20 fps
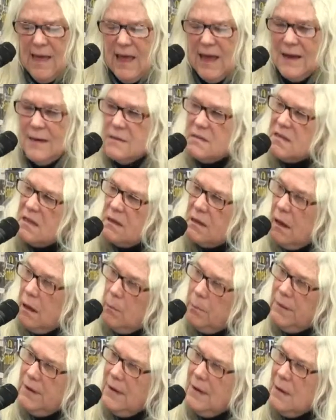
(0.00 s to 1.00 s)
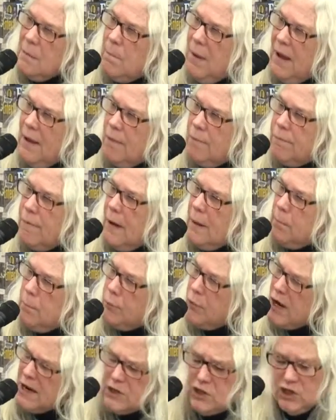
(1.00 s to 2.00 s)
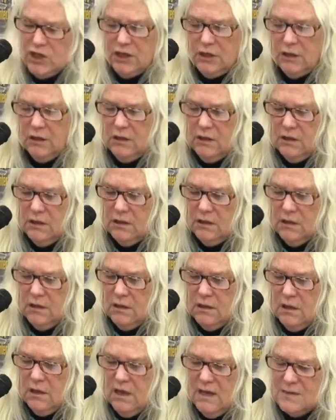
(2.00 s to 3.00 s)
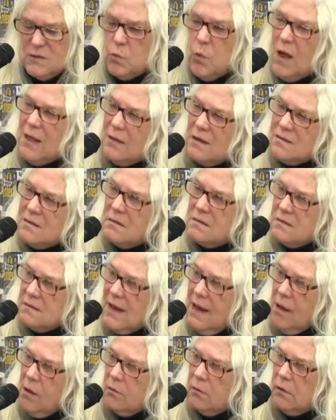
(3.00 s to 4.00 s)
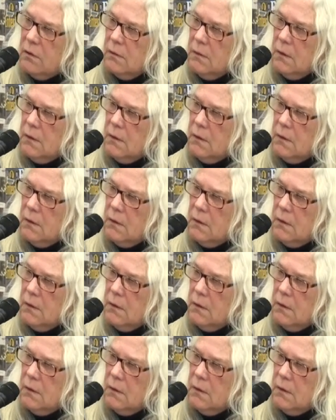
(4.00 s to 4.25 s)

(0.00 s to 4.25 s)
and it's accompanied by a vibration as well as a sound.